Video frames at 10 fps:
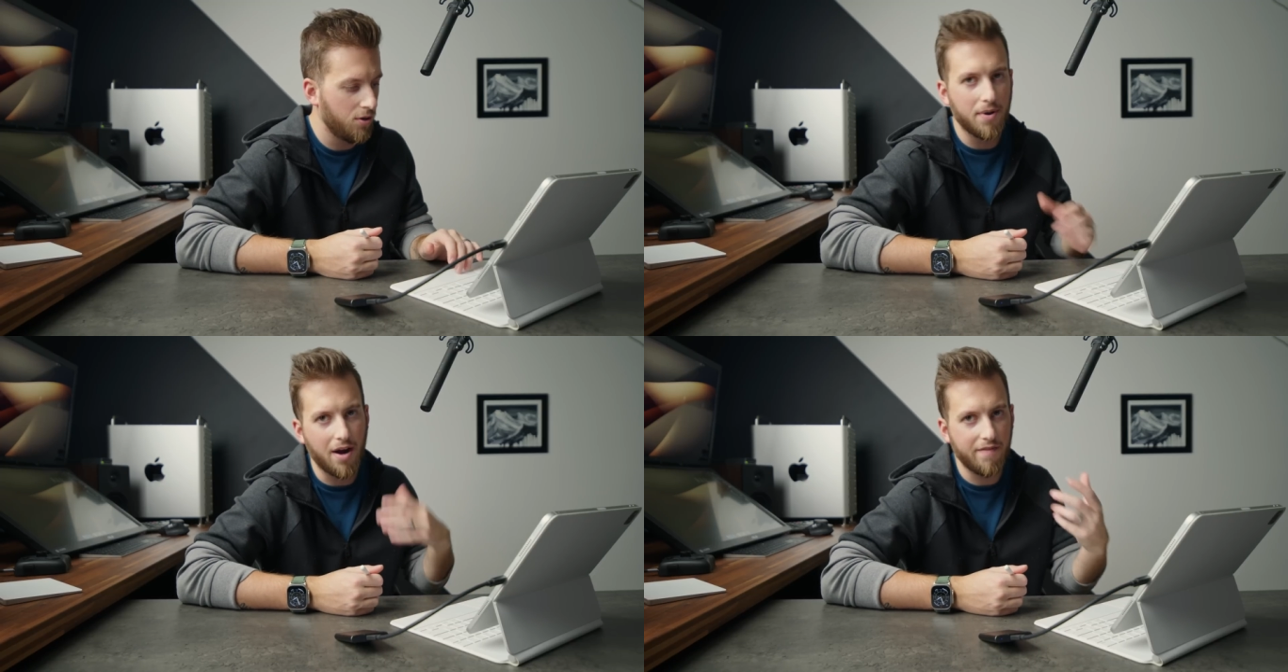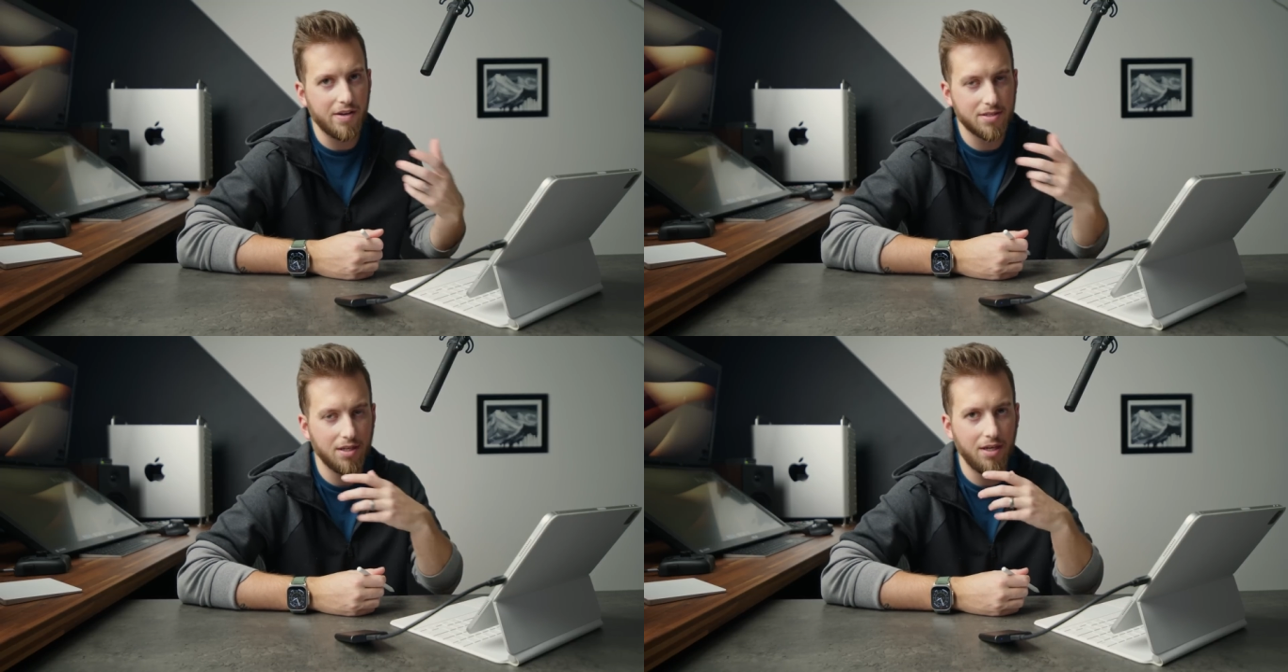but
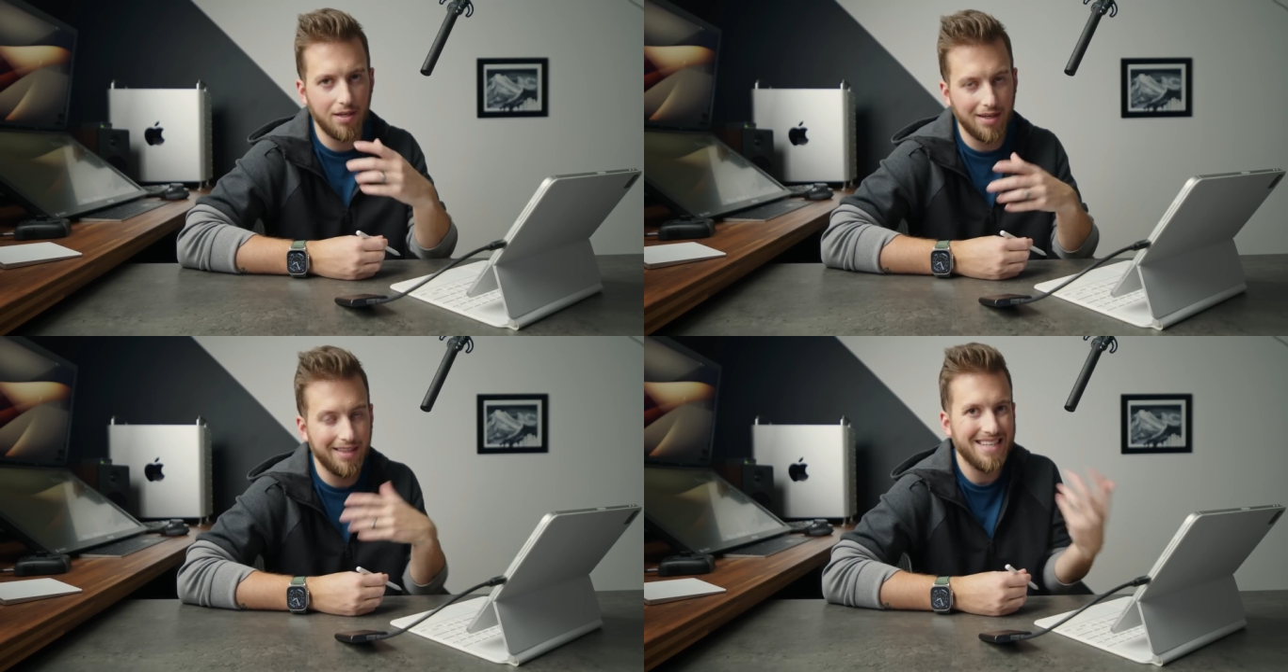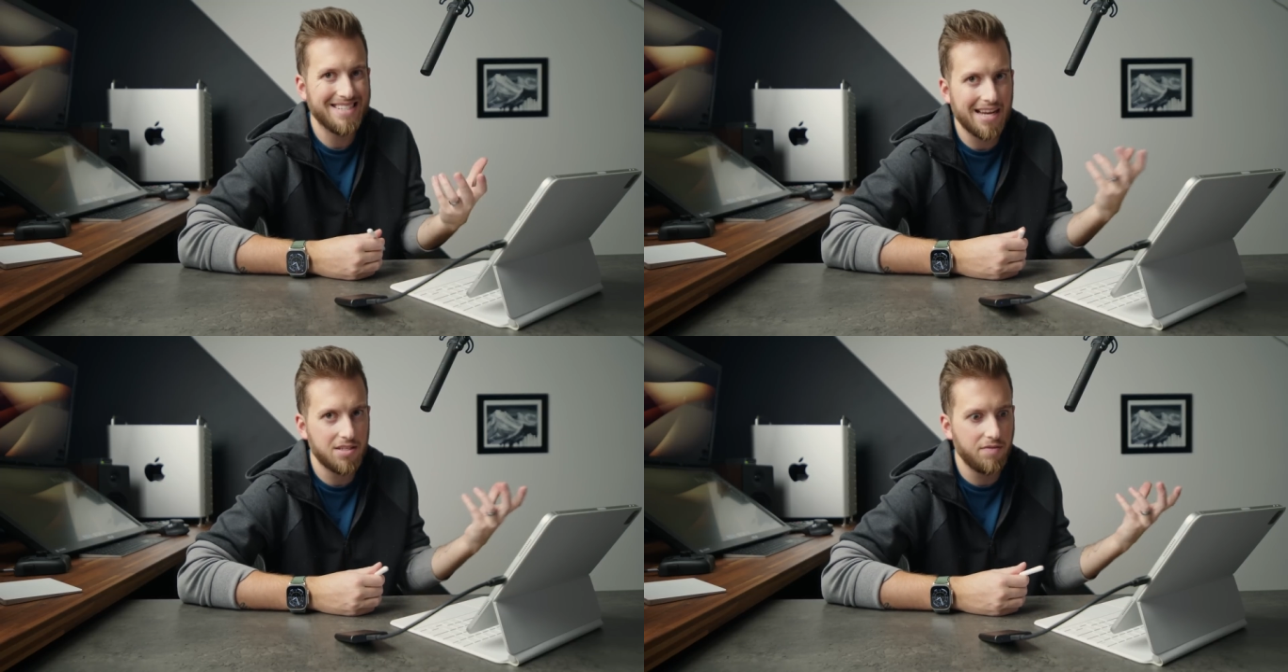obviously, at
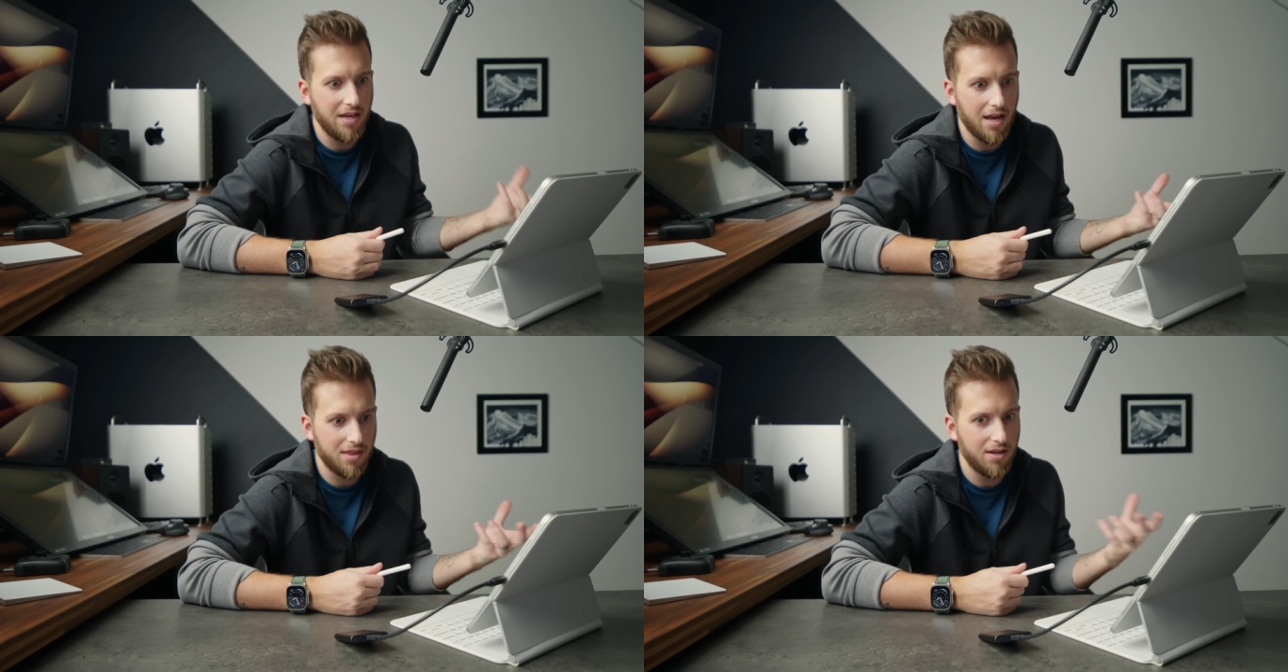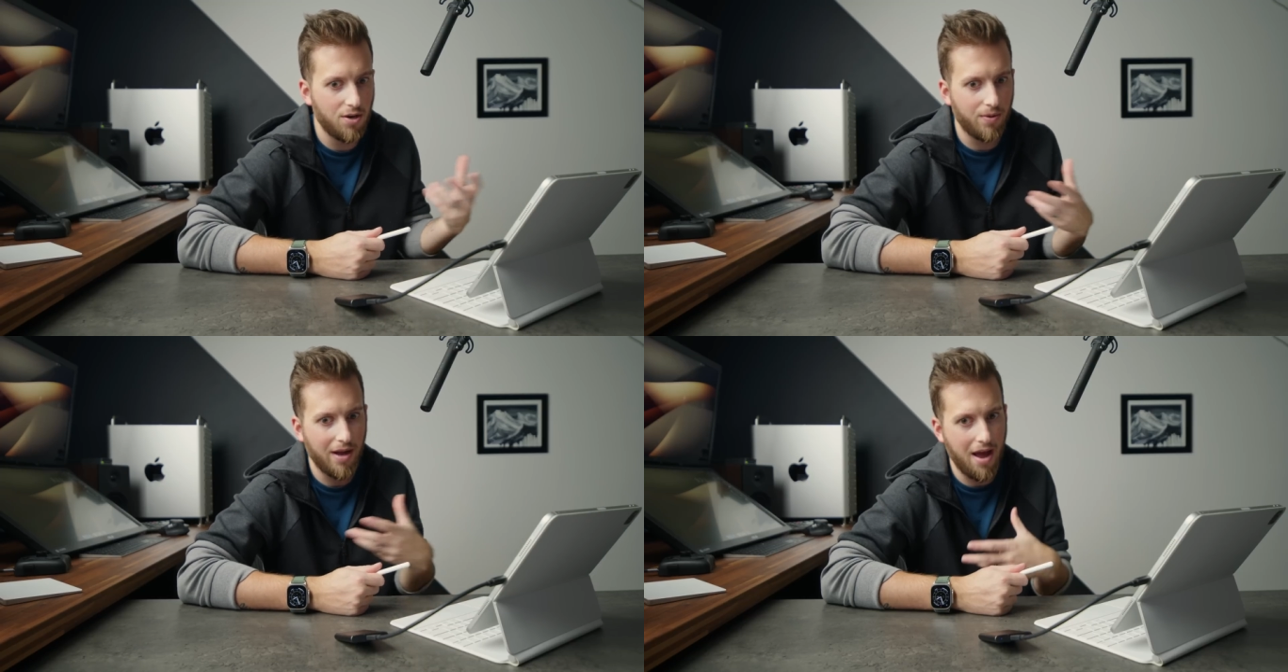least as of yet, they
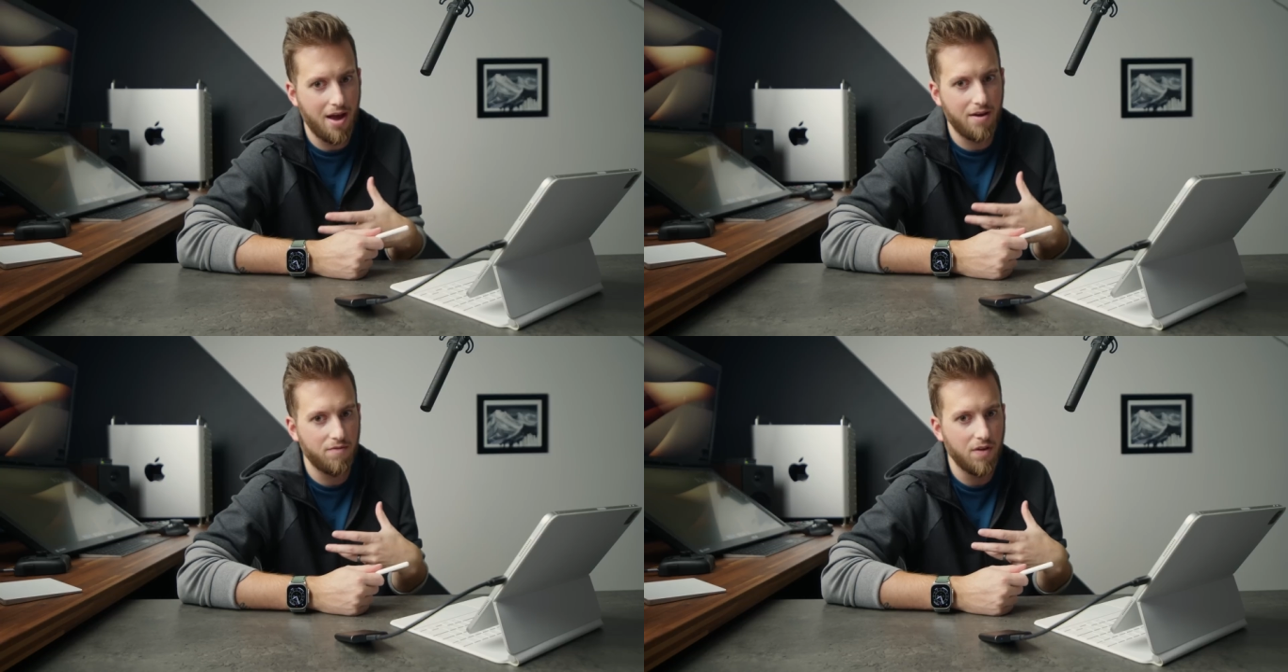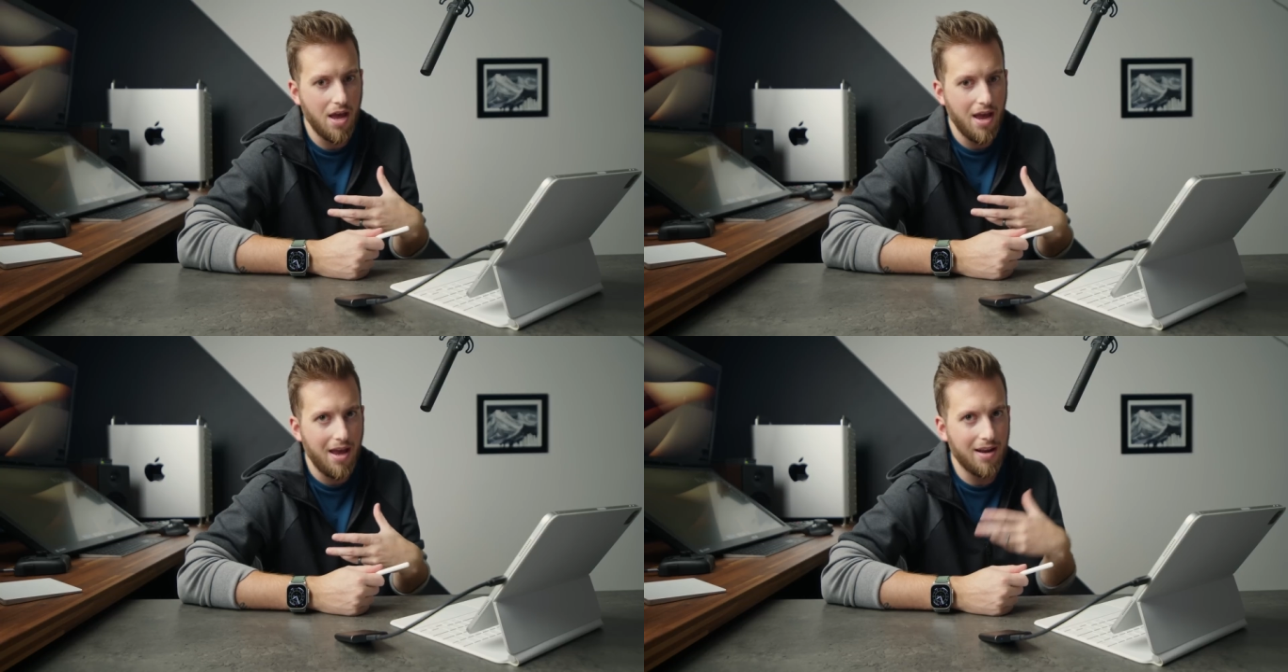don't have
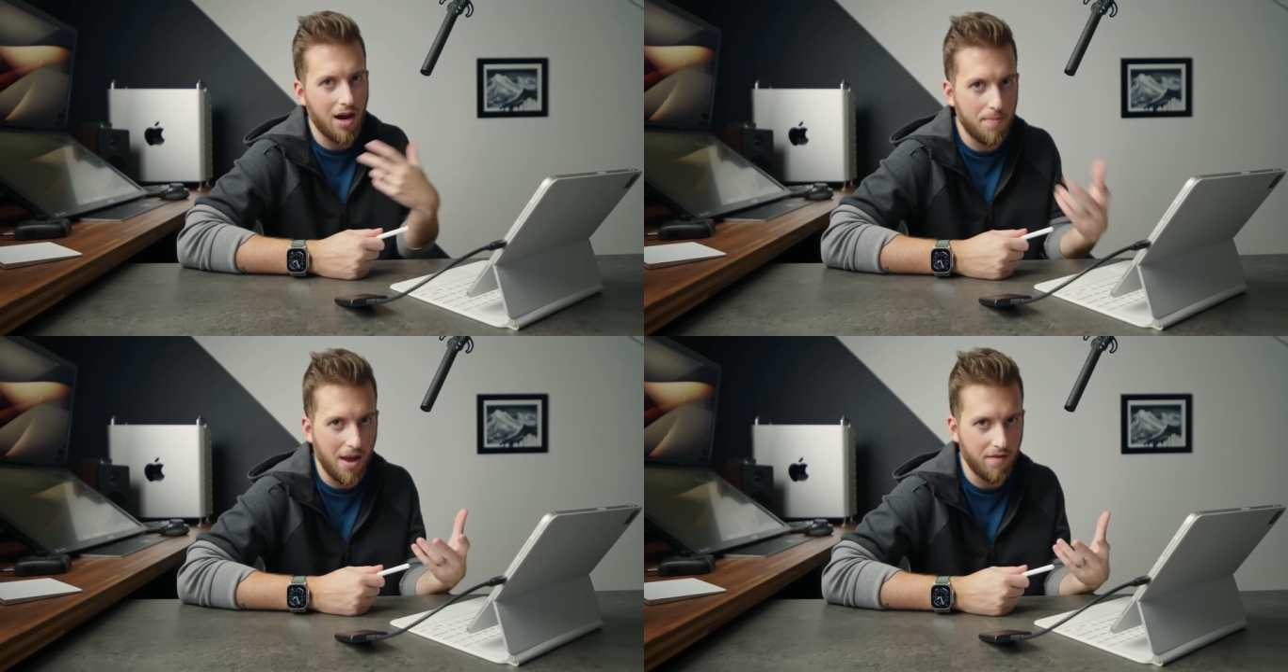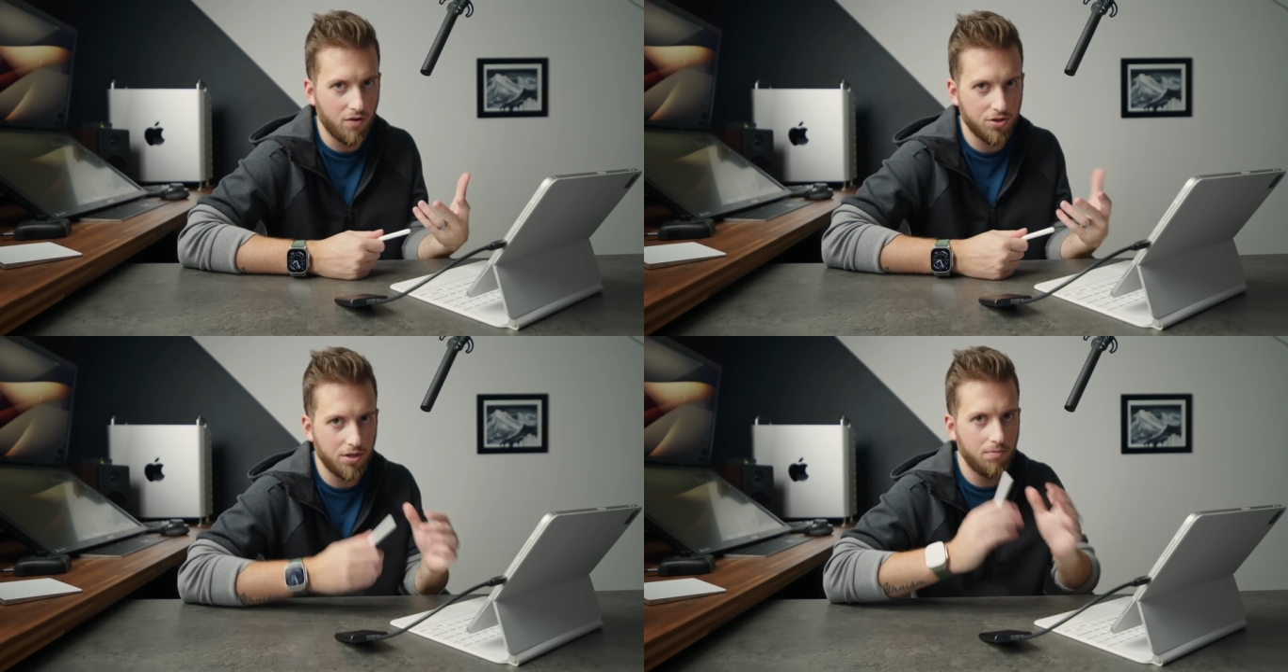an iPad
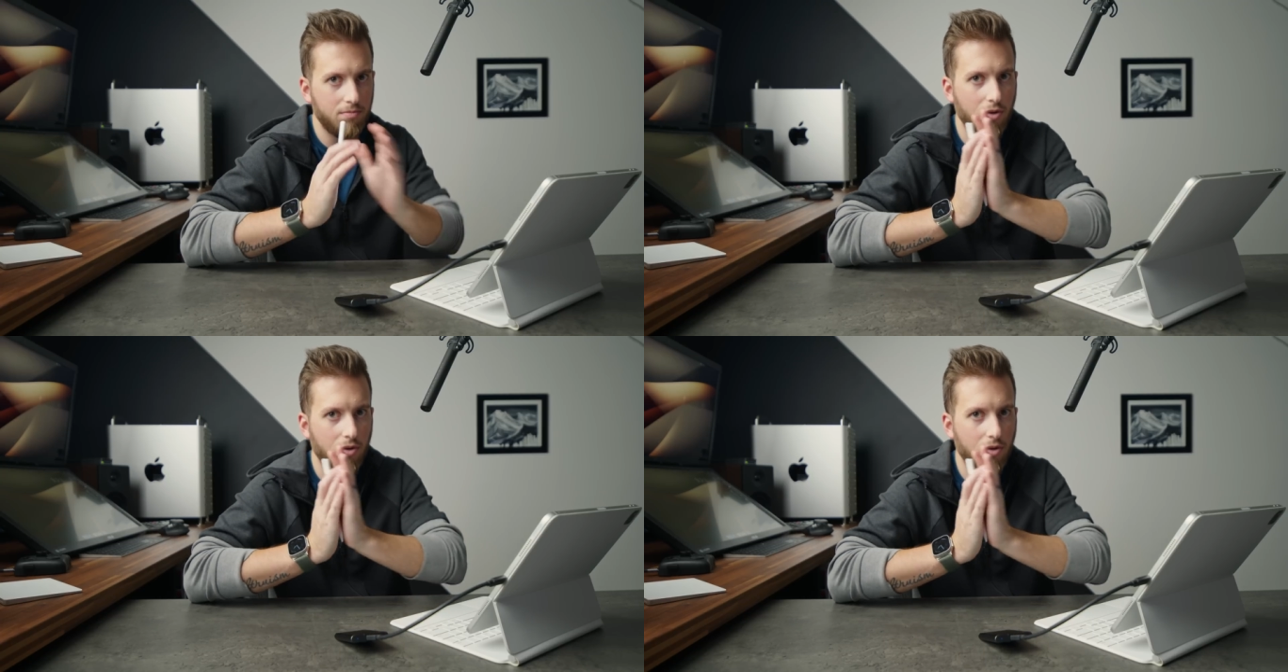version.